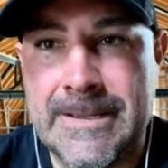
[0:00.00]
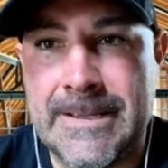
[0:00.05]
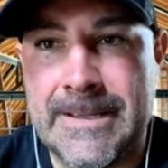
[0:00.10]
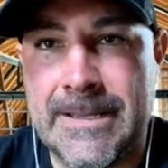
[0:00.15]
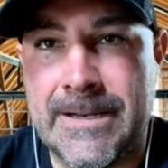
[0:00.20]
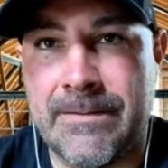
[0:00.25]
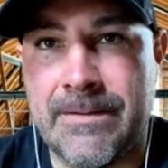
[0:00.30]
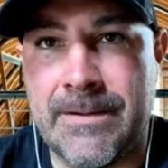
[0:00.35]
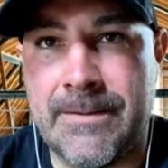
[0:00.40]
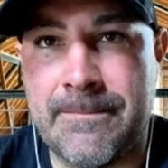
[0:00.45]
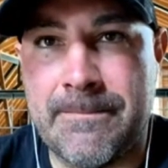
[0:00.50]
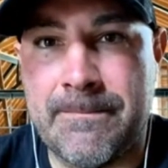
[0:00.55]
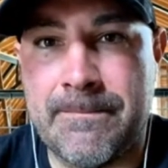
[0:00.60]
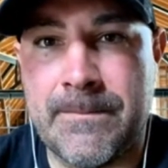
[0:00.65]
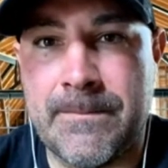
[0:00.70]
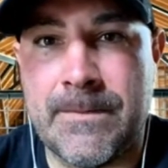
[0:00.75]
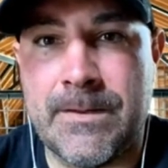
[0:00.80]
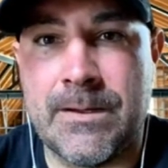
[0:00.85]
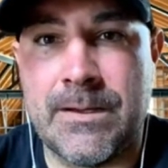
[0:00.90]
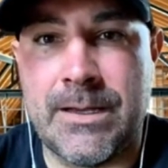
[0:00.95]
and I'm
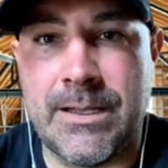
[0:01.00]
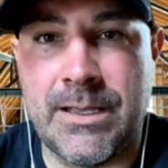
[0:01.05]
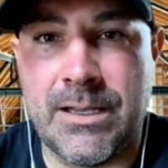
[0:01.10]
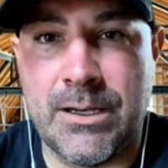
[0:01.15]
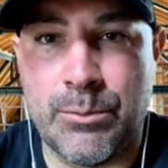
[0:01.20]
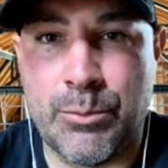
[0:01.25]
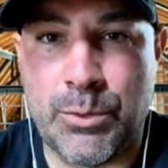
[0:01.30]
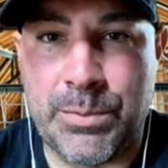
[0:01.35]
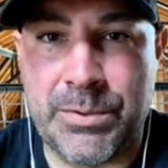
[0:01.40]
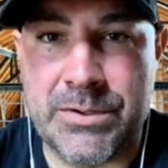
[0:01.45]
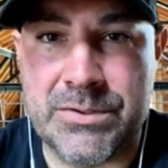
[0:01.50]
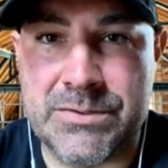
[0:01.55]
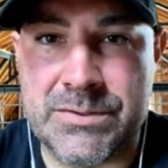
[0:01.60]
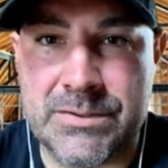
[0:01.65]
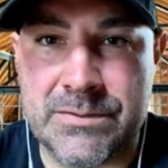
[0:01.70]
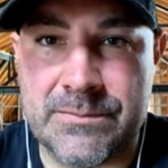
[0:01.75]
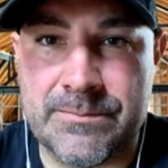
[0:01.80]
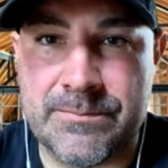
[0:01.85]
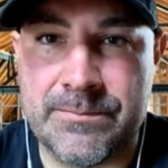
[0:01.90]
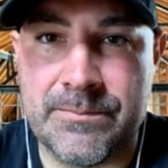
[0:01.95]
an animal
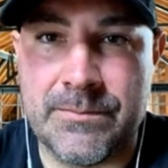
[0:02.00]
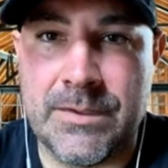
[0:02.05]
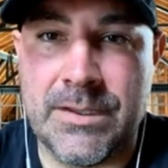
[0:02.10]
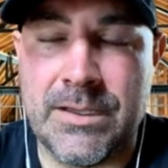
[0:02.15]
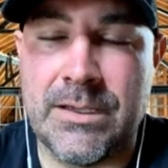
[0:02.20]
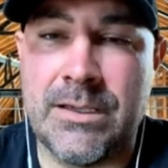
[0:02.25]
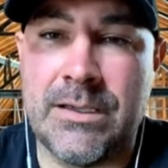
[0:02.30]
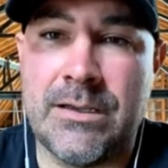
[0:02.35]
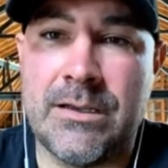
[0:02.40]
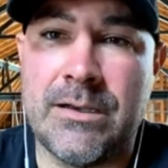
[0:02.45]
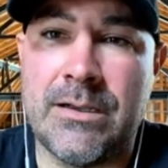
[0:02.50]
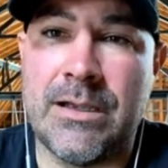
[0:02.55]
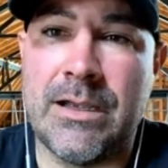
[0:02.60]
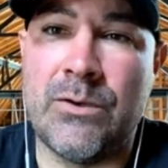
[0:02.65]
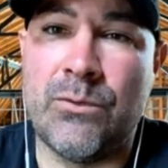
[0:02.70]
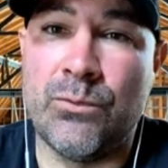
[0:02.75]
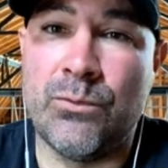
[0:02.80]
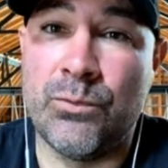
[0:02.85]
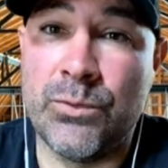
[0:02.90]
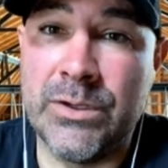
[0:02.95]
person, and I
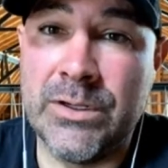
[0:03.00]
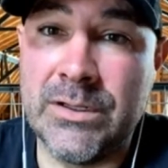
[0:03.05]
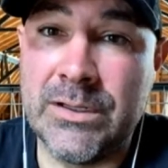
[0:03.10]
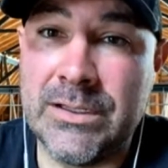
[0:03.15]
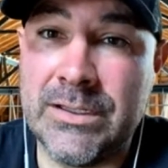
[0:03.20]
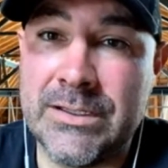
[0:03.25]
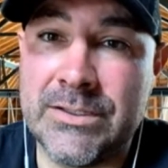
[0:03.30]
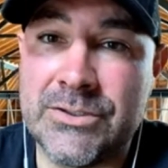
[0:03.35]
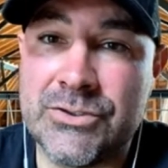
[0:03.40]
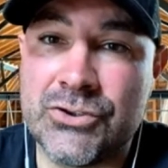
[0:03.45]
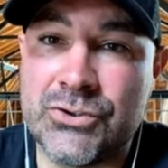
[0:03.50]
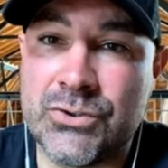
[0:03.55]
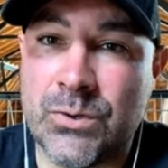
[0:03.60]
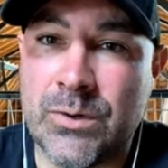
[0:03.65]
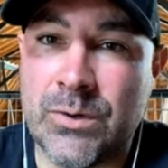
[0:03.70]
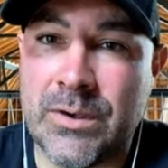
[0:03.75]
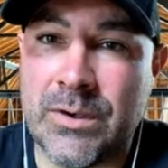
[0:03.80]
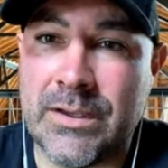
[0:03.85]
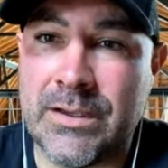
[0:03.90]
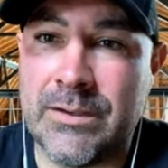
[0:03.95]
really
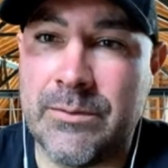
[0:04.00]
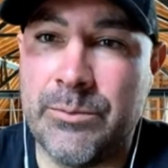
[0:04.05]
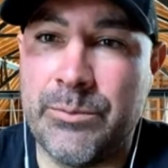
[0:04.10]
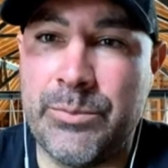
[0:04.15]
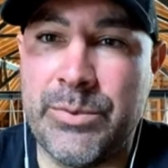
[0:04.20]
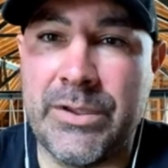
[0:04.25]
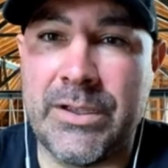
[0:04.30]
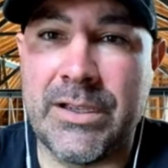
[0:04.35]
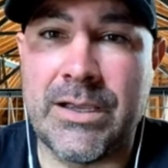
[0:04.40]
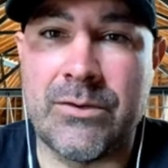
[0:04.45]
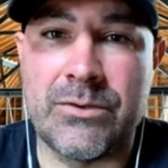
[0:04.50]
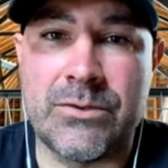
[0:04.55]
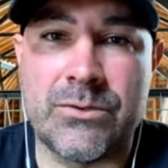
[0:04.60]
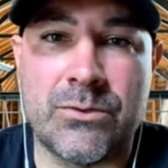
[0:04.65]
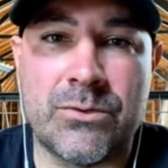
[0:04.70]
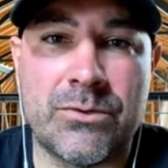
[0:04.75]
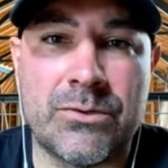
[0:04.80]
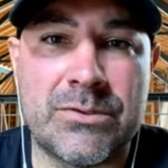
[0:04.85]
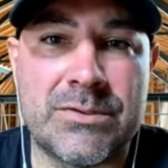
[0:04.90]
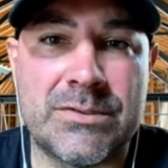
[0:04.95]
enjoy being
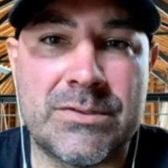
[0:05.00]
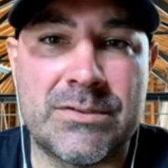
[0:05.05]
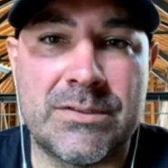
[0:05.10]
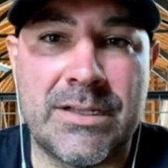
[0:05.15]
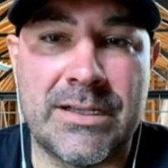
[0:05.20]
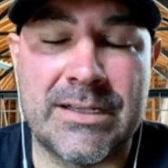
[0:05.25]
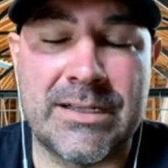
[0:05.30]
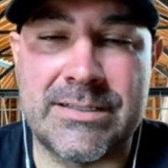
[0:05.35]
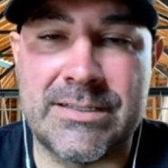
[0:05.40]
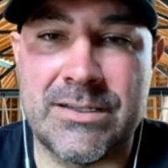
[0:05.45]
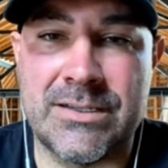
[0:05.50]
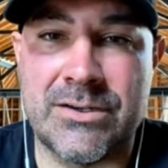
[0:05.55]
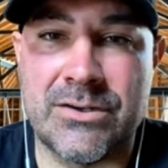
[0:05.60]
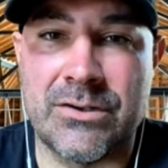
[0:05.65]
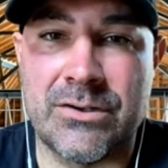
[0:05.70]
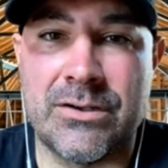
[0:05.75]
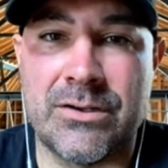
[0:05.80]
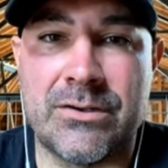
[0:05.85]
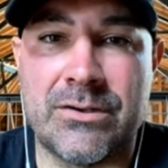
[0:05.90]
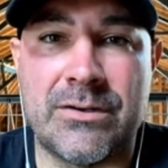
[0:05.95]
outdoors. Like I said
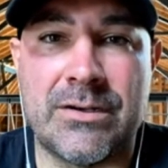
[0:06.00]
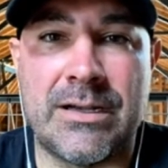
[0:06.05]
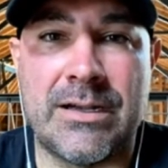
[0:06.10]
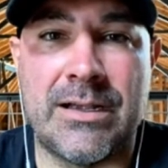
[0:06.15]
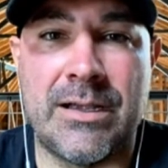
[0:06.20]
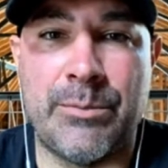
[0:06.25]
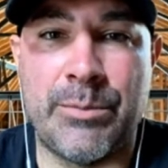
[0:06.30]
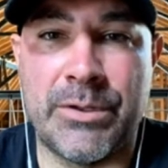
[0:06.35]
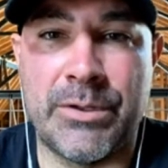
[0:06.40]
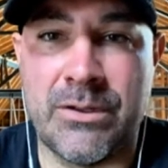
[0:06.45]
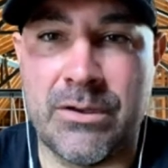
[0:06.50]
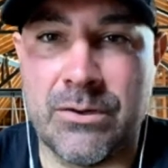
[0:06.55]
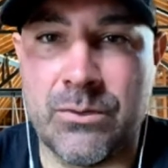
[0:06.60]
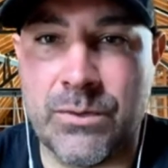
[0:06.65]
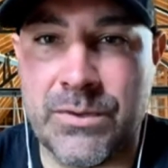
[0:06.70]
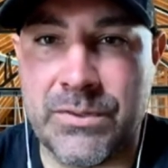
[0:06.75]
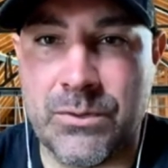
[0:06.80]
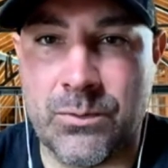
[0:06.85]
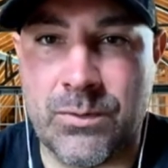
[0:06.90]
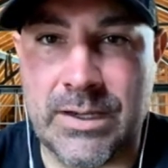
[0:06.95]
earlier, I belong
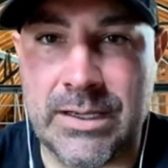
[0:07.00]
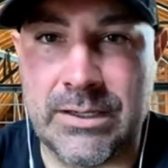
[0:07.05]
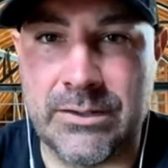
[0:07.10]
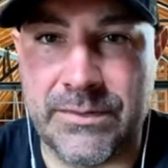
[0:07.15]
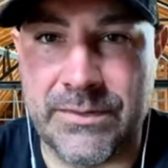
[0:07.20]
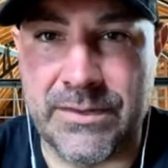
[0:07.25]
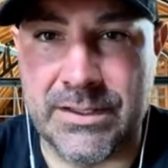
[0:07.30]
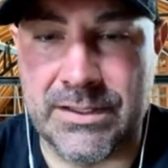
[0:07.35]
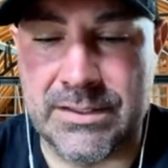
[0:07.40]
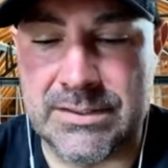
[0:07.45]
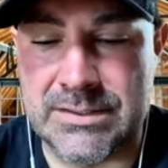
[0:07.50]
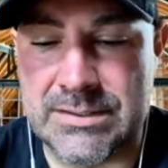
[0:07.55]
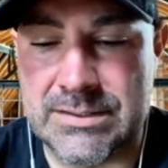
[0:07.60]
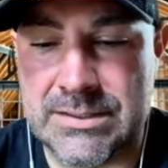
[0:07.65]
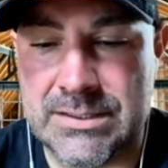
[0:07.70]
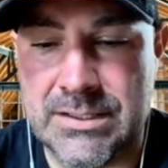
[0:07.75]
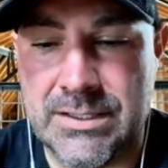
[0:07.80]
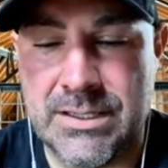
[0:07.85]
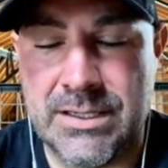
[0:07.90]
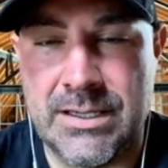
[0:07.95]
with the wild things.
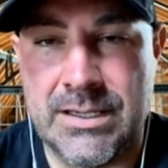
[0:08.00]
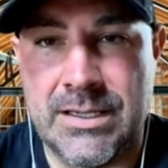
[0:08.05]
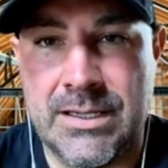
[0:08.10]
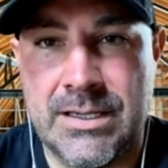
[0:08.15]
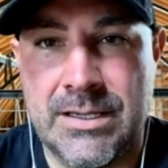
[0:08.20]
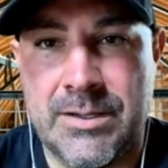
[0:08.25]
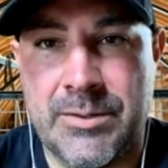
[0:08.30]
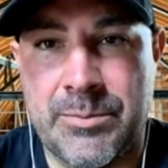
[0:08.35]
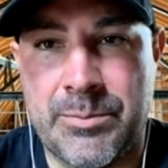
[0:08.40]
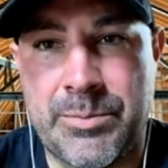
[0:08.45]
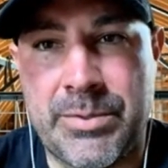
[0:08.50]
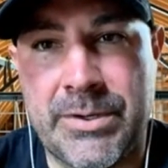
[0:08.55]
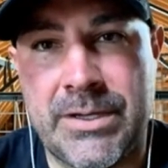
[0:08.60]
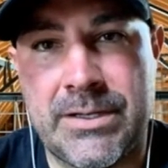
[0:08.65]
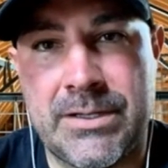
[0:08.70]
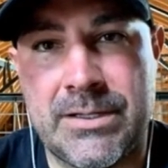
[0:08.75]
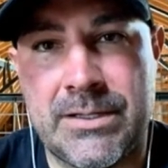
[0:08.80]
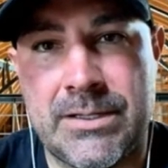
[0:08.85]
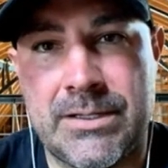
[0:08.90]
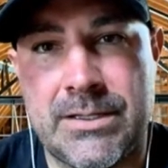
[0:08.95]

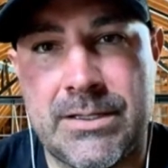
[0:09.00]
But